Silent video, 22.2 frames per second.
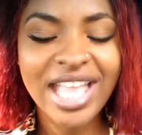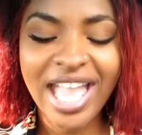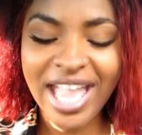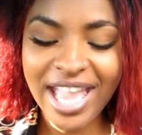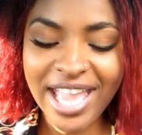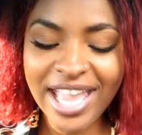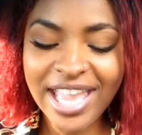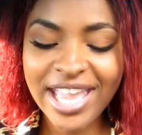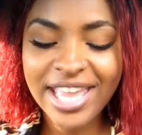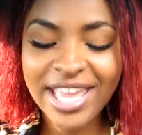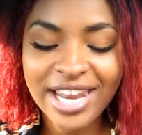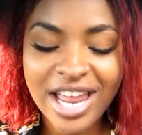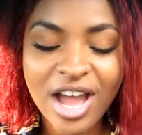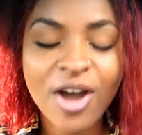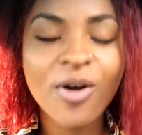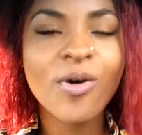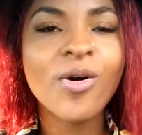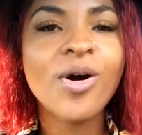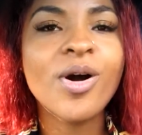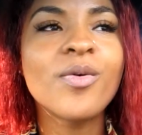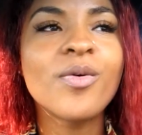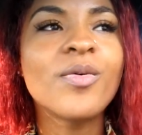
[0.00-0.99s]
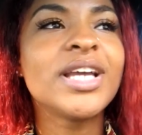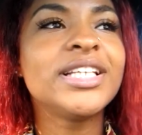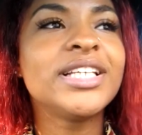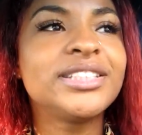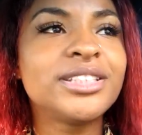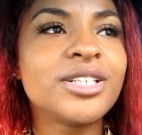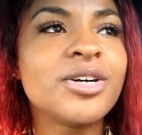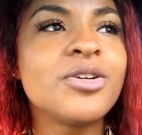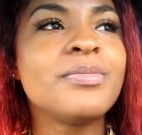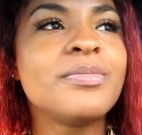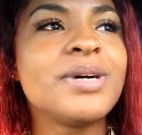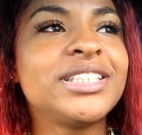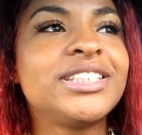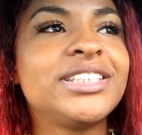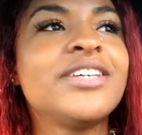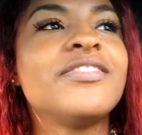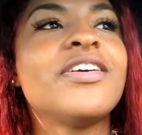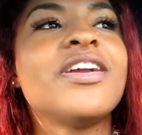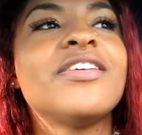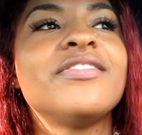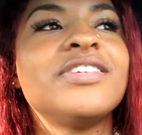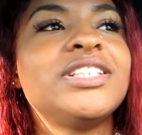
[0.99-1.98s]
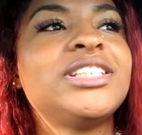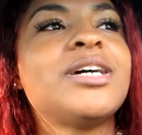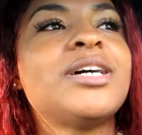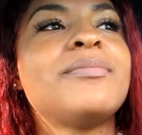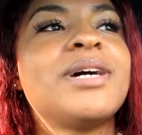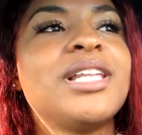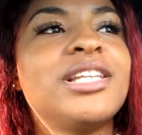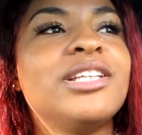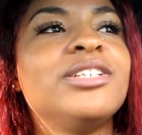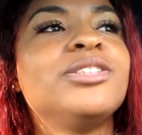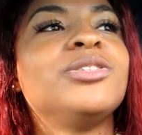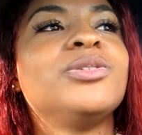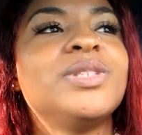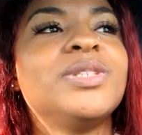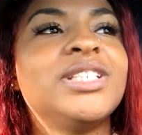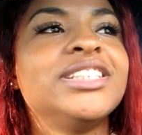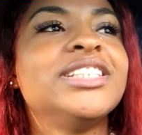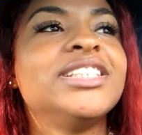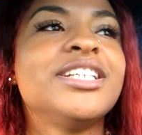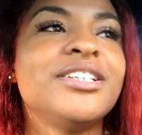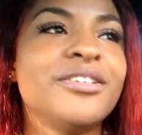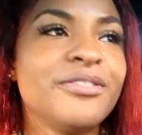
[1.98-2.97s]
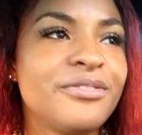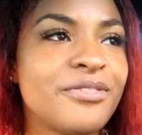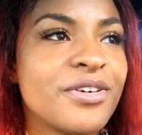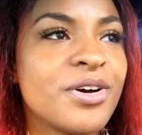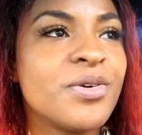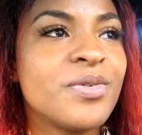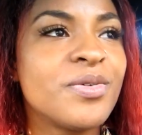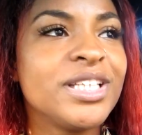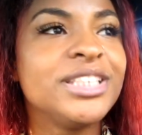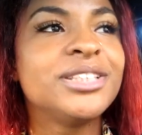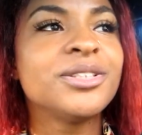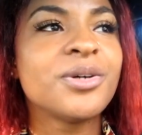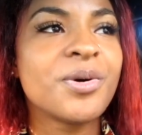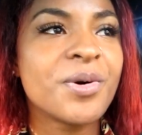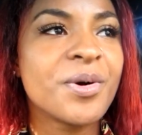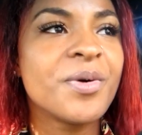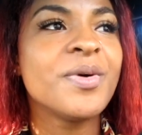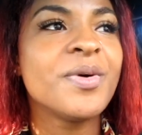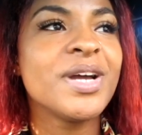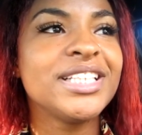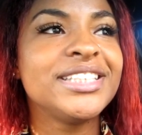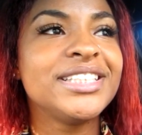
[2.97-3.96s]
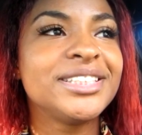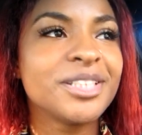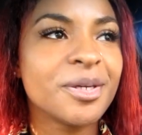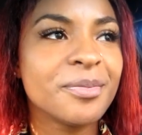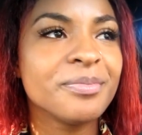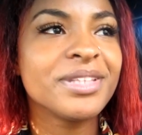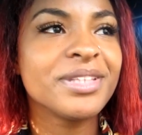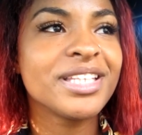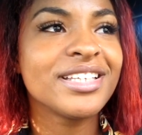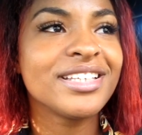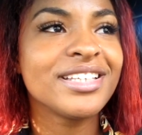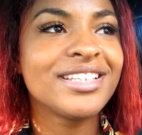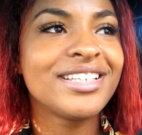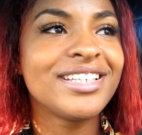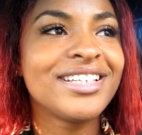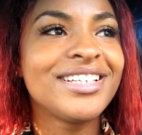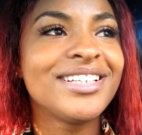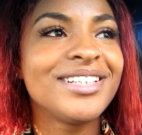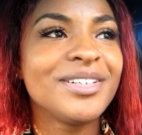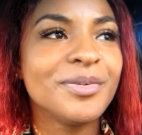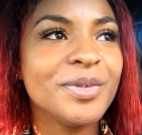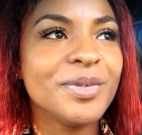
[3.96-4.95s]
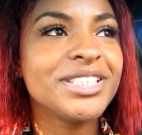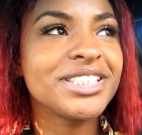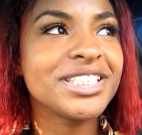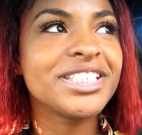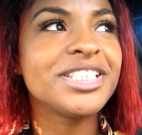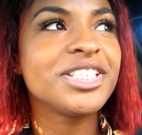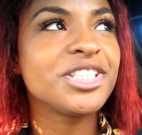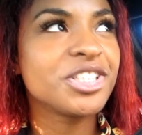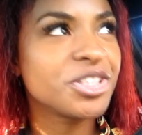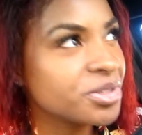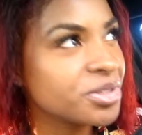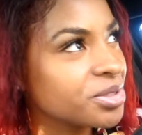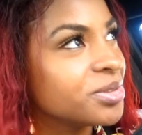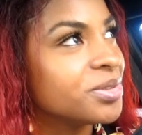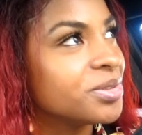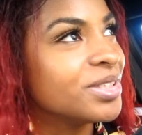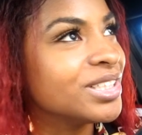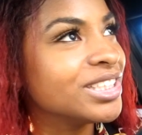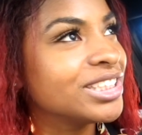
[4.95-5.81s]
And I always told myself, every time I look through this nigga phone, it's always something, which is true.